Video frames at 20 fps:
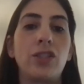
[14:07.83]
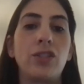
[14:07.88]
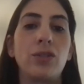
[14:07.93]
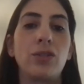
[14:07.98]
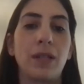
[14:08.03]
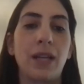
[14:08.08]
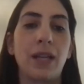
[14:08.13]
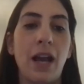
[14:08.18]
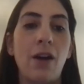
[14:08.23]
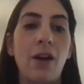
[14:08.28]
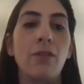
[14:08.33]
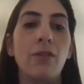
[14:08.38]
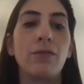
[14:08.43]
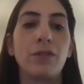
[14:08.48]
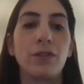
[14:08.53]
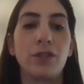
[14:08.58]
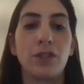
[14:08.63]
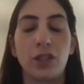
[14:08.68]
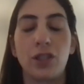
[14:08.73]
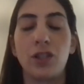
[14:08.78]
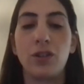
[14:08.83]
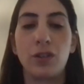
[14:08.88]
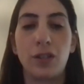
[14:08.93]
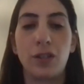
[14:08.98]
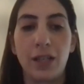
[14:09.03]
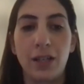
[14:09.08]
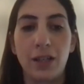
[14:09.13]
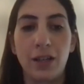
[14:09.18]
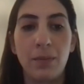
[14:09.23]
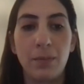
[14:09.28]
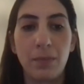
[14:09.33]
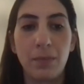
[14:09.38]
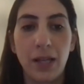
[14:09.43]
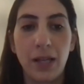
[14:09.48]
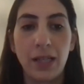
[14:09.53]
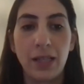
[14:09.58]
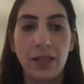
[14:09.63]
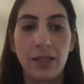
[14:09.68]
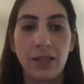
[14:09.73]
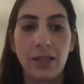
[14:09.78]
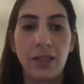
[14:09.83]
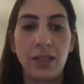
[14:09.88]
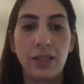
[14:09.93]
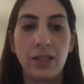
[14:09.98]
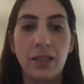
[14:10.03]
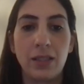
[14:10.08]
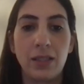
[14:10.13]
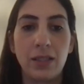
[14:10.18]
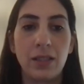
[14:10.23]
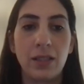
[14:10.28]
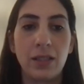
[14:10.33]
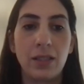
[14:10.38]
to account for security and compliance needs?